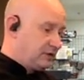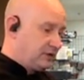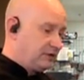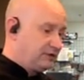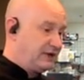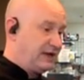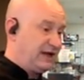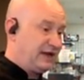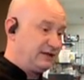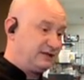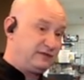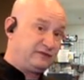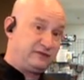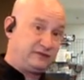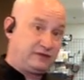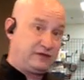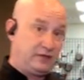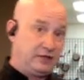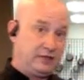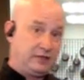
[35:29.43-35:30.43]
that
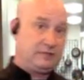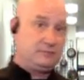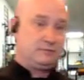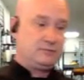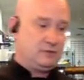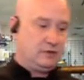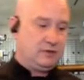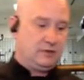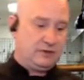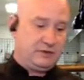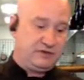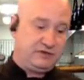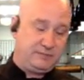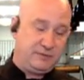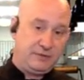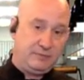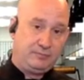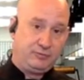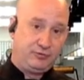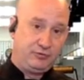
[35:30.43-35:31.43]
skillet. It's
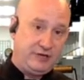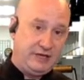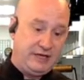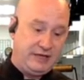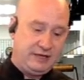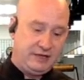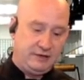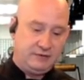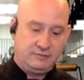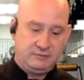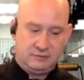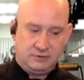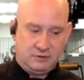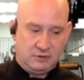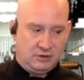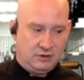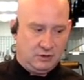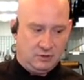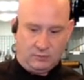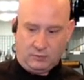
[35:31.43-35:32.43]
been preheated.
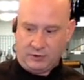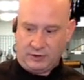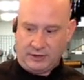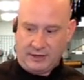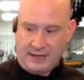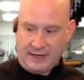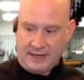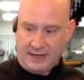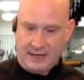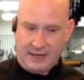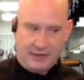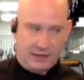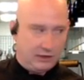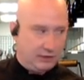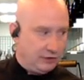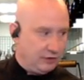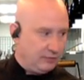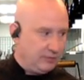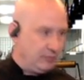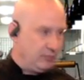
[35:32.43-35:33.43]
We're going to add a
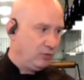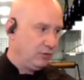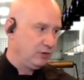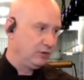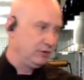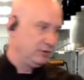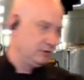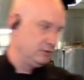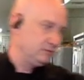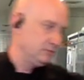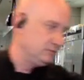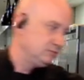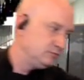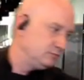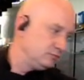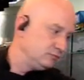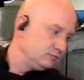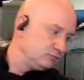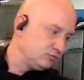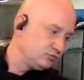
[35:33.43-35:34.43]
little bit more
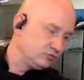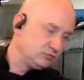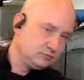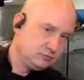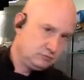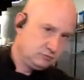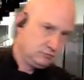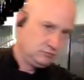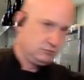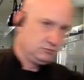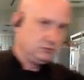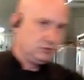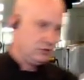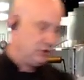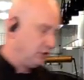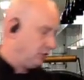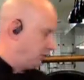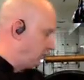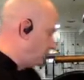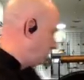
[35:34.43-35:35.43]

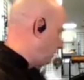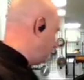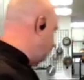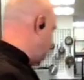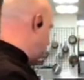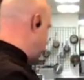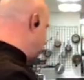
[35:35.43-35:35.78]
canola oil.